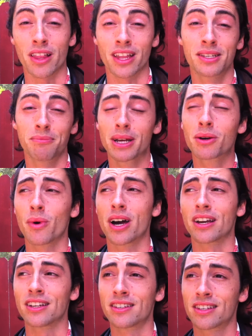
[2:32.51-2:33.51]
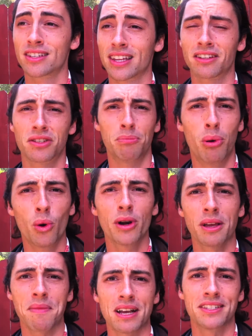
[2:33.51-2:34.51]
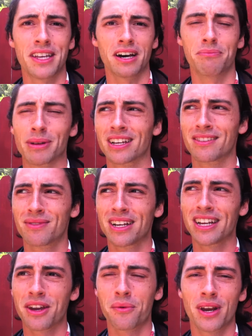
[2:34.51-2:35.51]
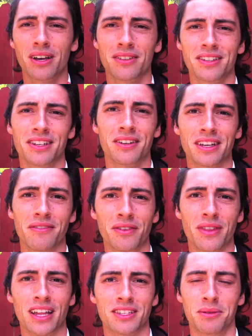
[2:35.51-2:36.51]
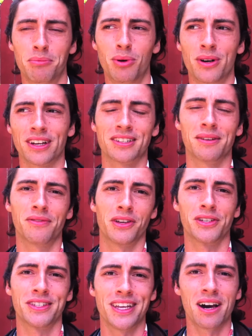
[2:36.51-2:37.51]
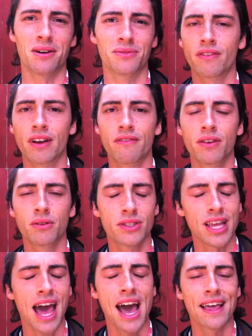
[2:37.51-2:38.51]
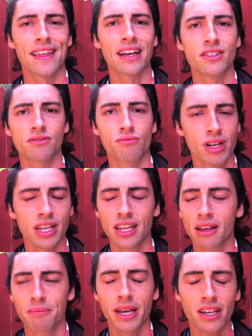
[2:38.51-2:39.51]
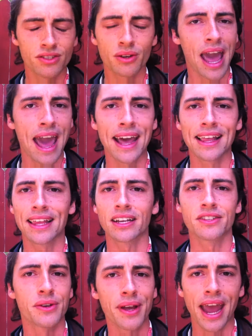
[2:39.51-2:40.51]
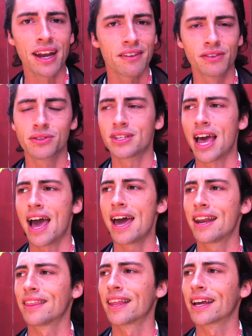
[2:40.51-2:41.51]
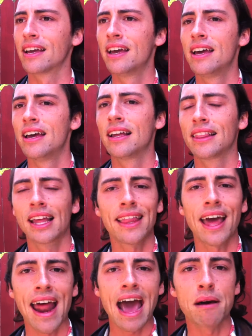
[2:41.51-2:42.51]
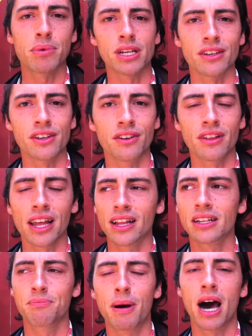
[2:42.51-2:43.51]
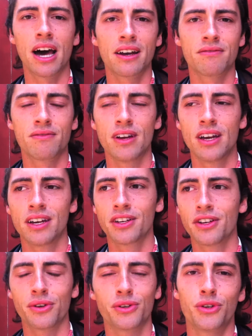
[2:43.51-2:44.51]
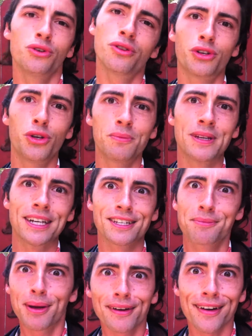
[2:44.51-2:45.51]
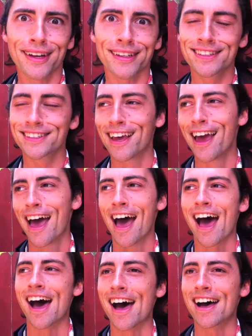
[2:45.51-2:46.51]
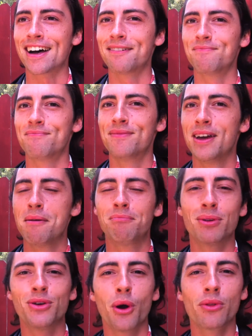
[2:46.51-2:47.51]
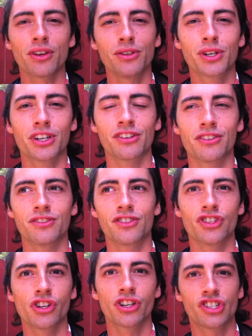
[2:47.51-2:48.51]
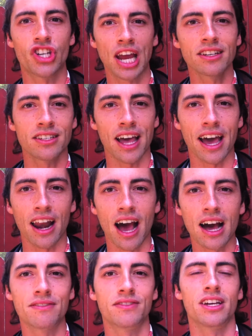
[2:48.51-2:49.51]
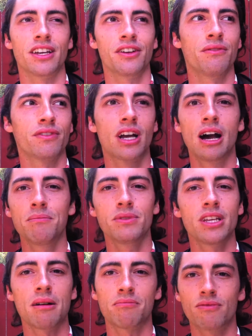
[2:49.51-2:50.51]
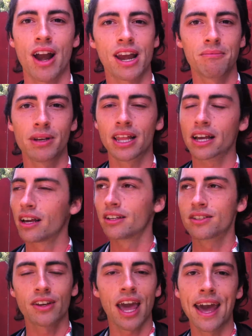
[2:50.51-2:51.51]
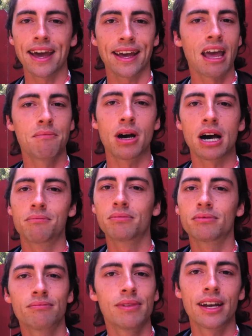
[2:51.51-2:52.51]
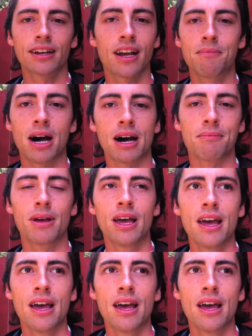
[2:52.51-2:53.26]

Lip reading: That's a big one, is just like supporting myself, because really no one else is going to give you that support except for yourself. If I feel sad, like just really like it's okay. Like it's okay to feel sad and like let that happen, you know, like that's part of, you know, the human experience. But know that you can change that after, you know, if it comes up randomly, like it's okay, it came up, let it come up.